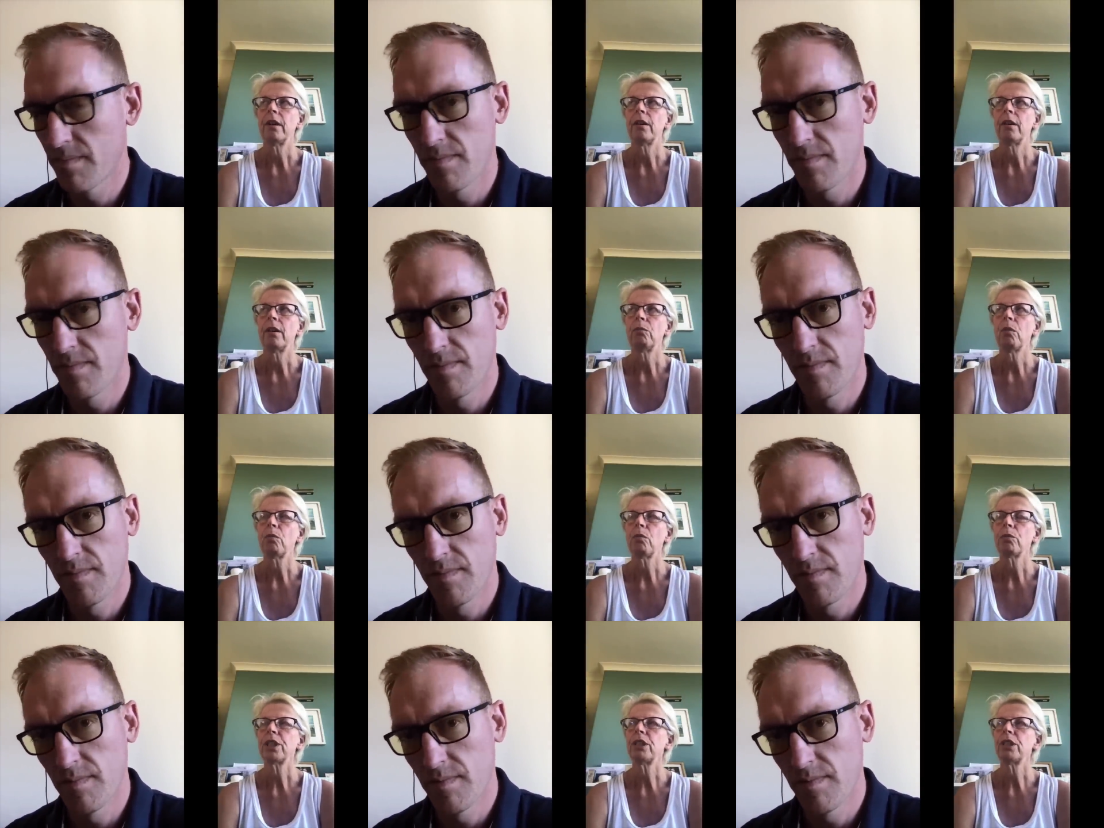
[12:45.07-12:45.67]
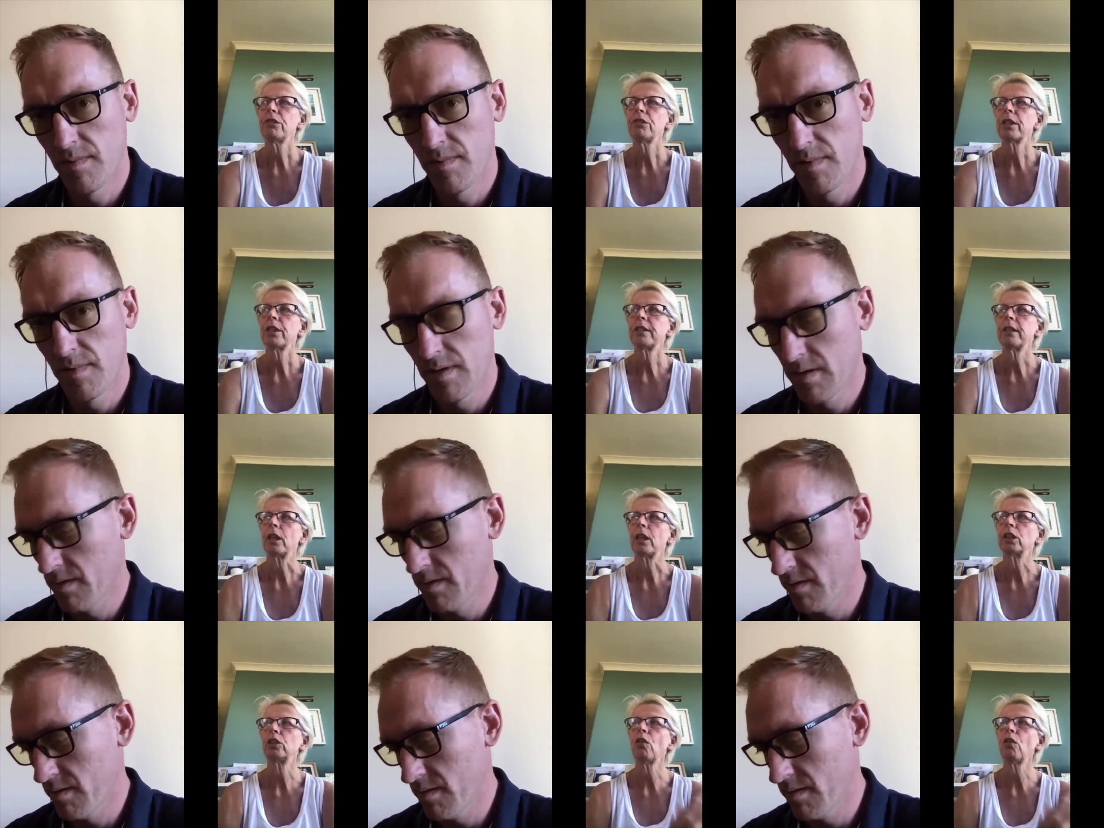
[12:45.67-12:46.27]
Speaker 1: what was interesting
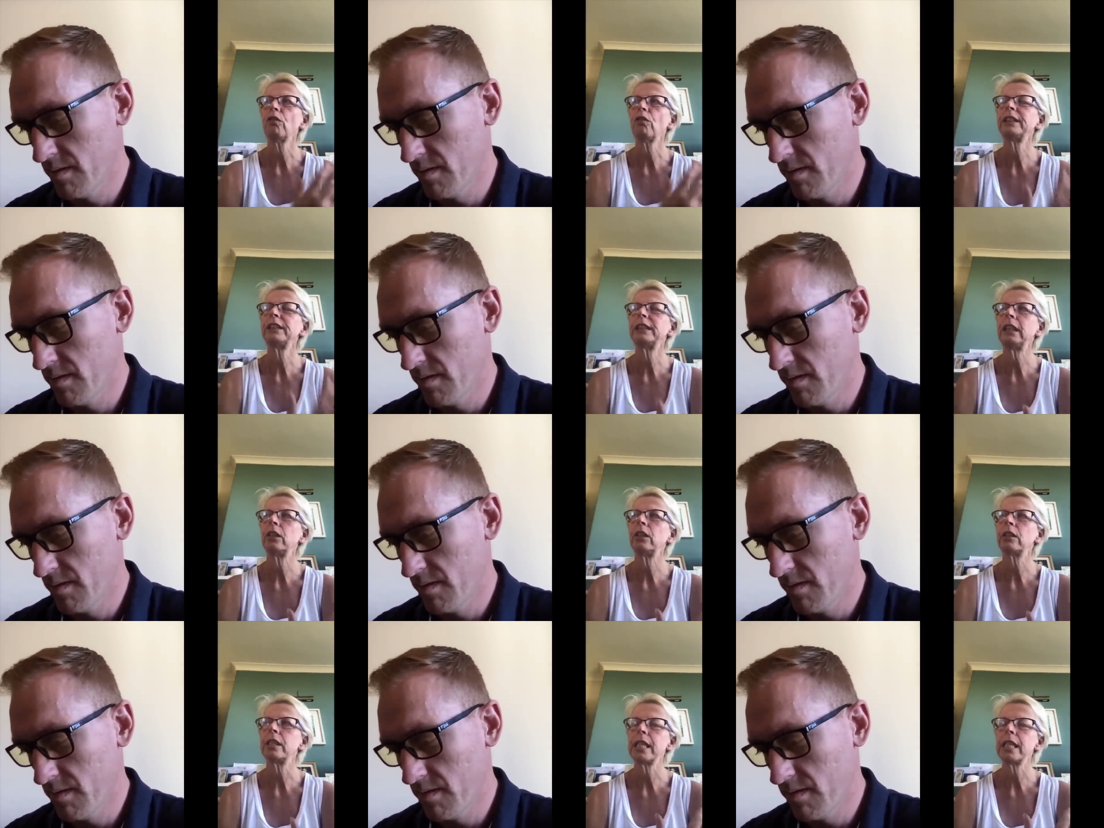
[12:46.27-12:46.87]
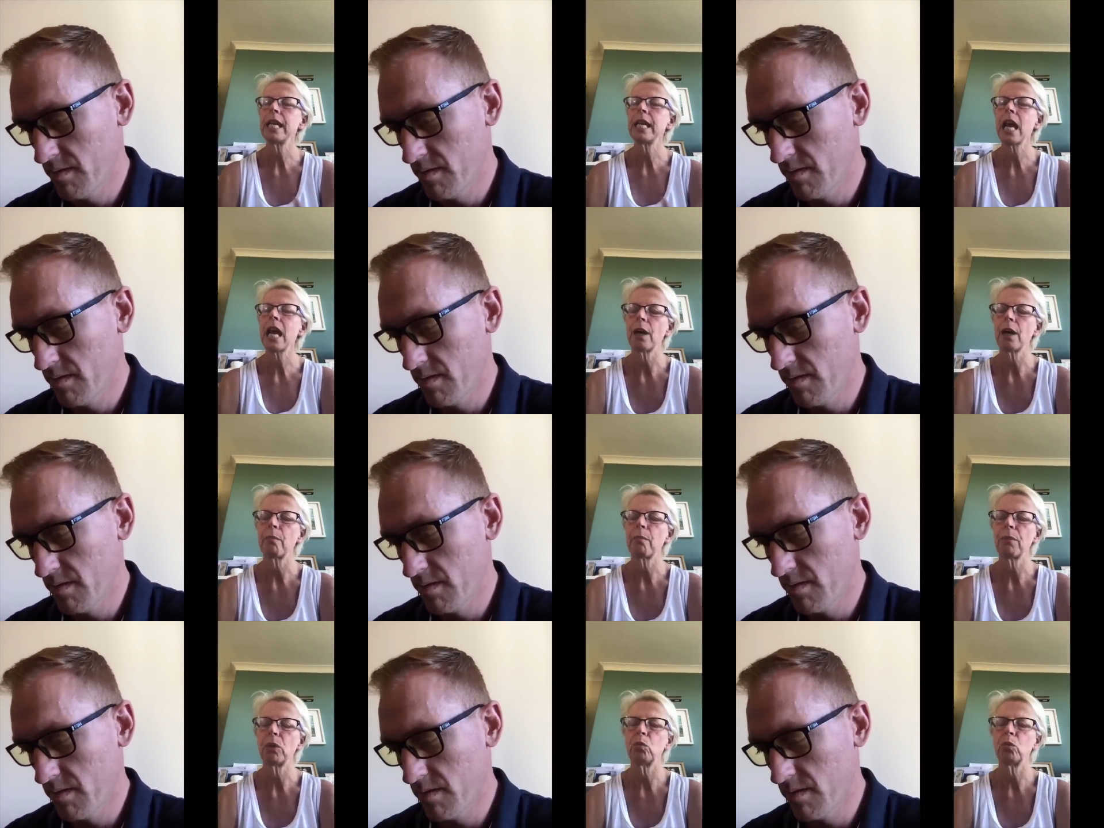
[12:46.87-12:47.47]
because obviously you can see how
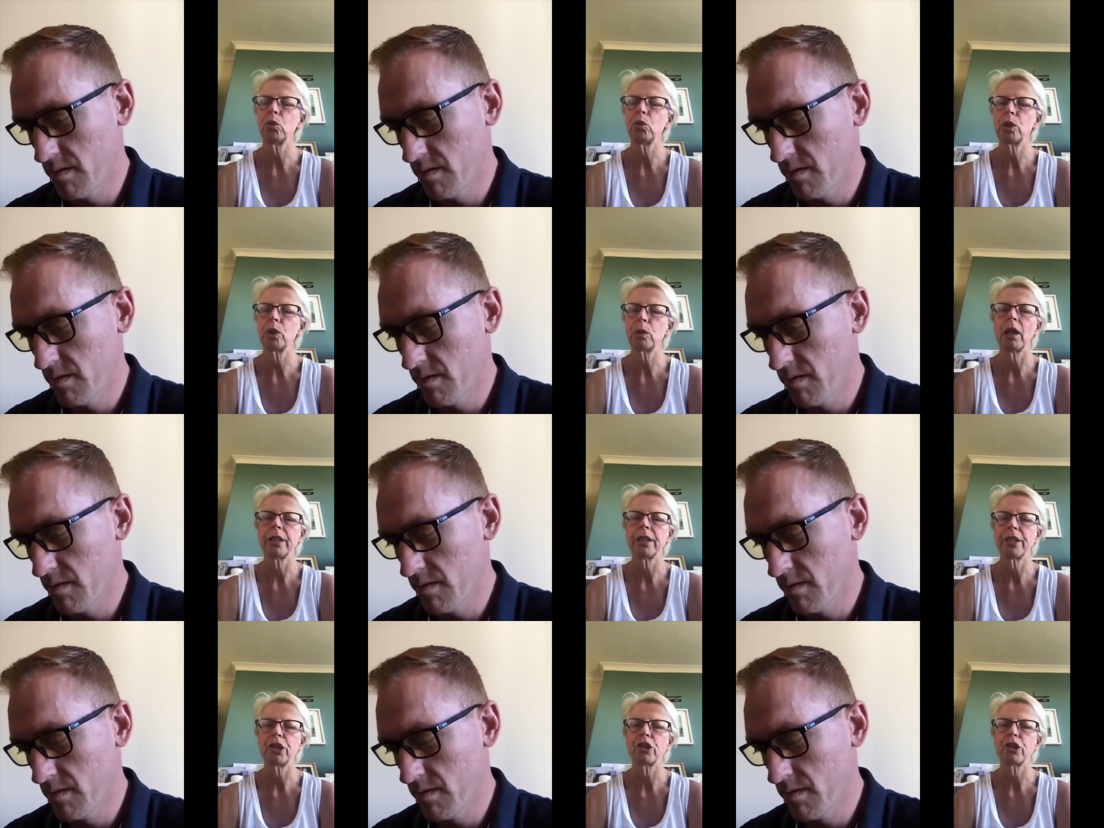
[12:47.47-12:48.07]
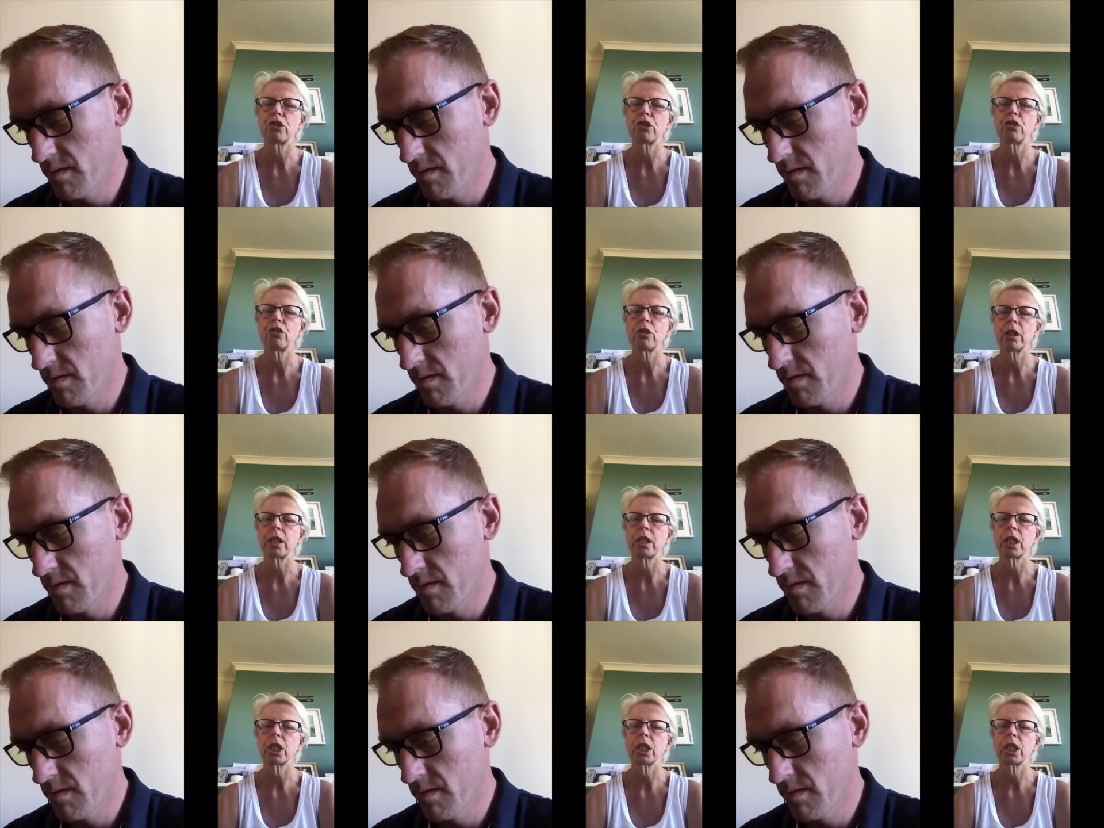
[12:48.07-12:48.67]
that would apply to drug
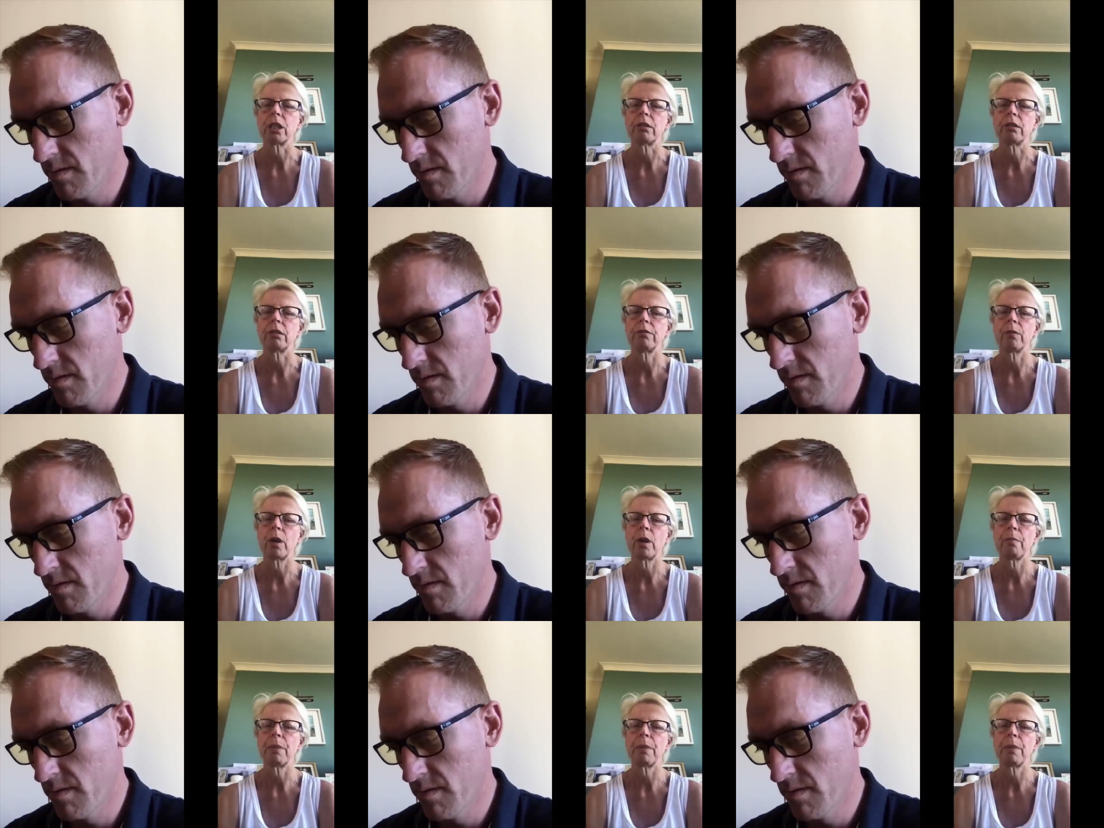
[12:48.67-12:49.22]
addiction where